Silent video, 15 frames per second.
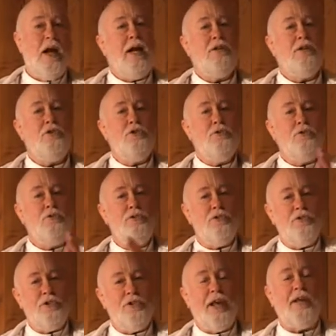I choose
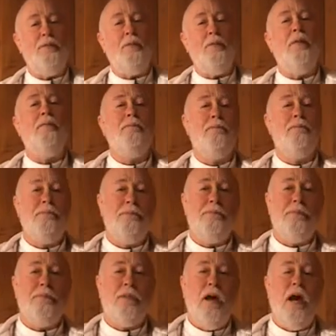the second one.
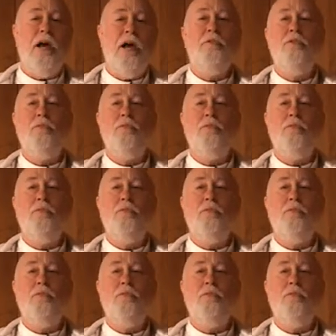I